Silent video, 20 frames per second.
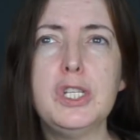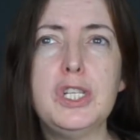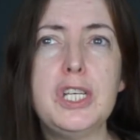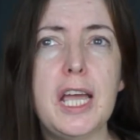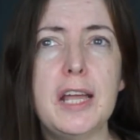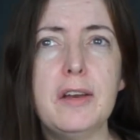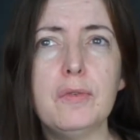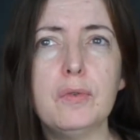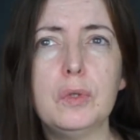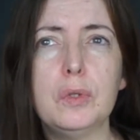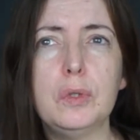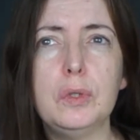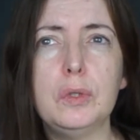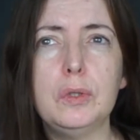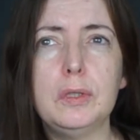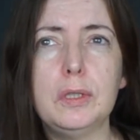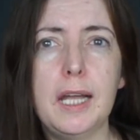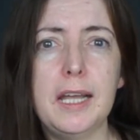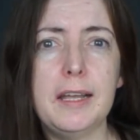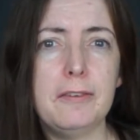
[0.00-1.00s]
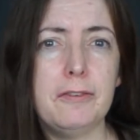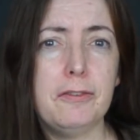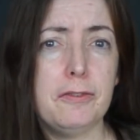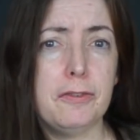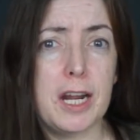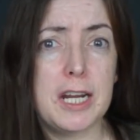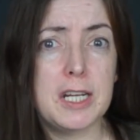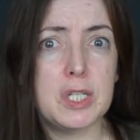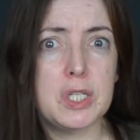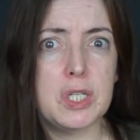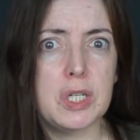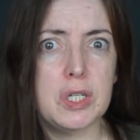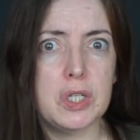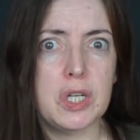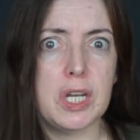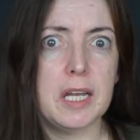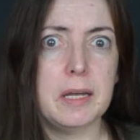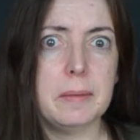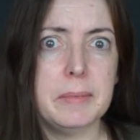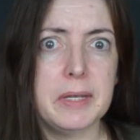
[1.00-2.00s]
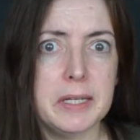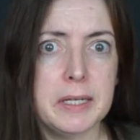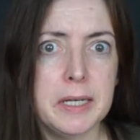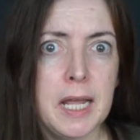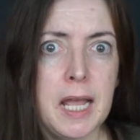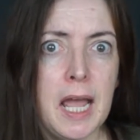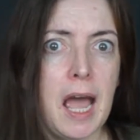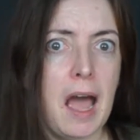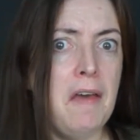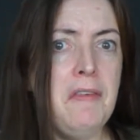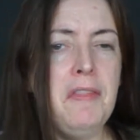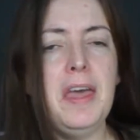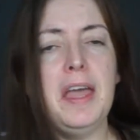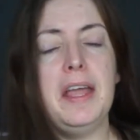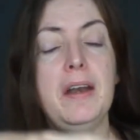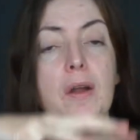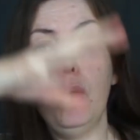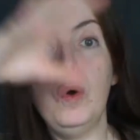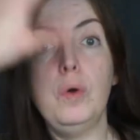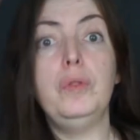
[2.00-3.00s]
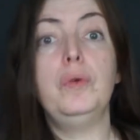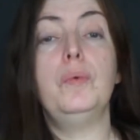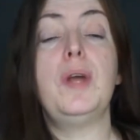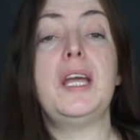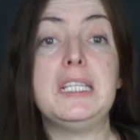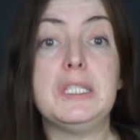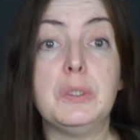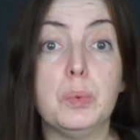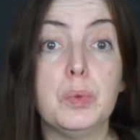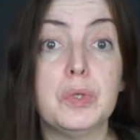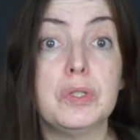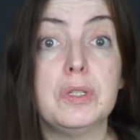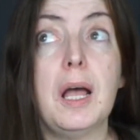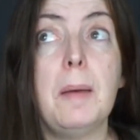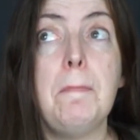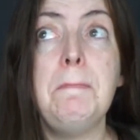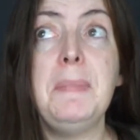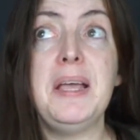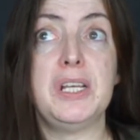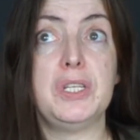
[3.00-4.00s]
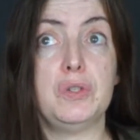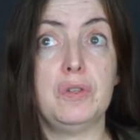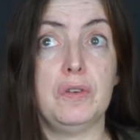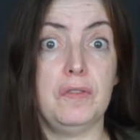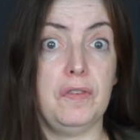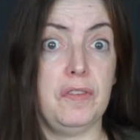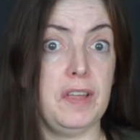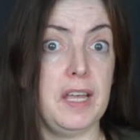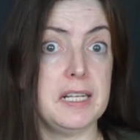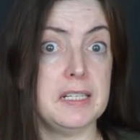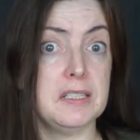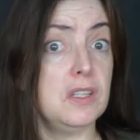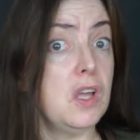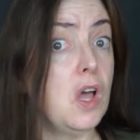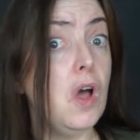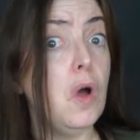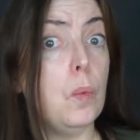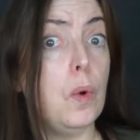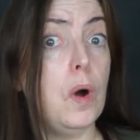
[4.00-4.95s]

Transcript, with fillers: general like French and German and then all the rest was a mixture of things.